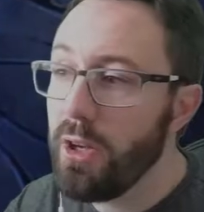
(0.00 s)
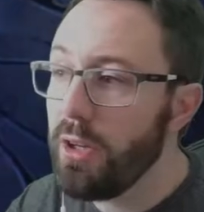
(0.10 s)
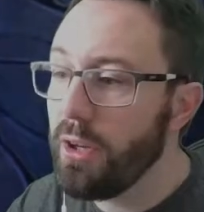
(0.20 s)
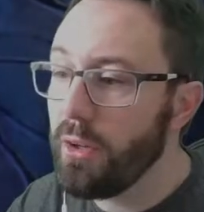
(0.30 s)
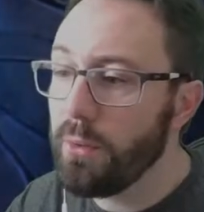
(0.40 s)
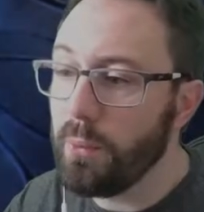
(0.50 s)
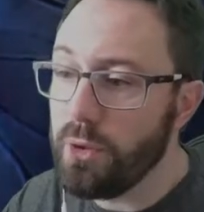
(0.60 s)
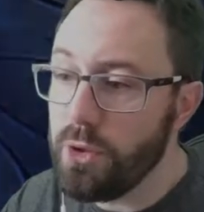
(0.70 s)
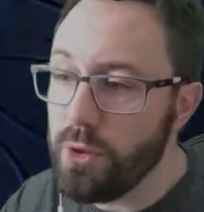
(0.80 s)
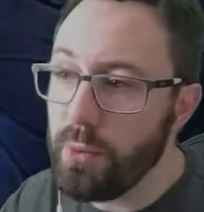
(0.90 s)
on, we
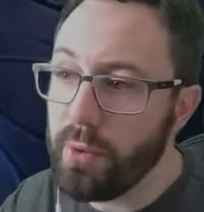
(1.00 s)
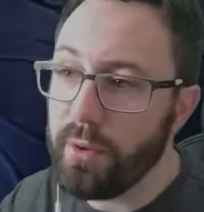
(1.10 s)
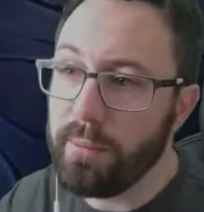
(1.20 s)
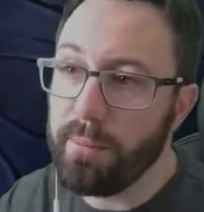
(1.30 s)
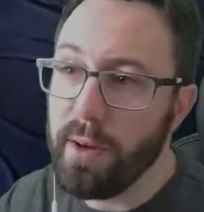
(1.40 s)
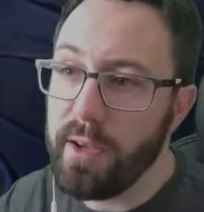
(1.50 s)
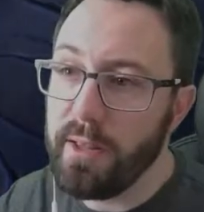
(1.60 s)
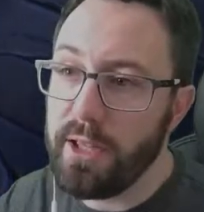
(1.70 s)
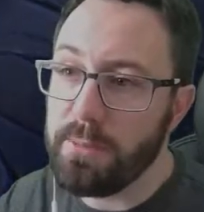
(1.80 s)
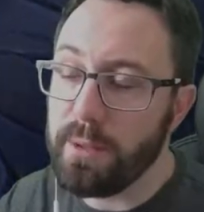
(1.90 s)
do want to buy
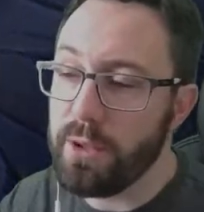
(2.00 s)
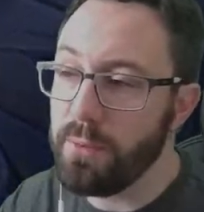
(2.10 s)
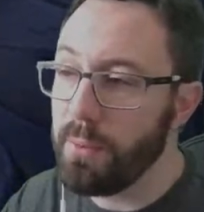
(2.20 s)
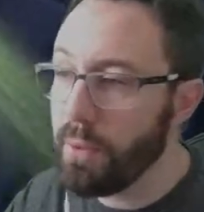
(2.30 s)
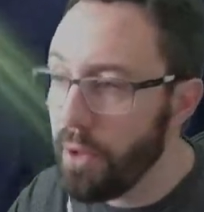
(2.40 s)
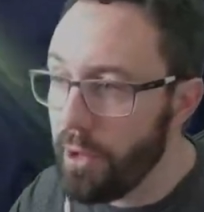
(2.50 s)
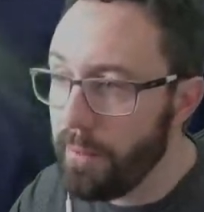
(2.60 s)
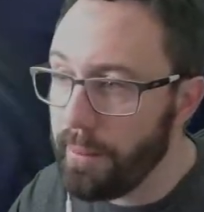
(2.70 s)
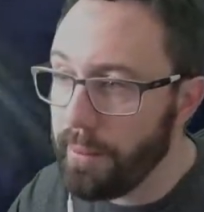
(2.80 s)
these because we want to open them,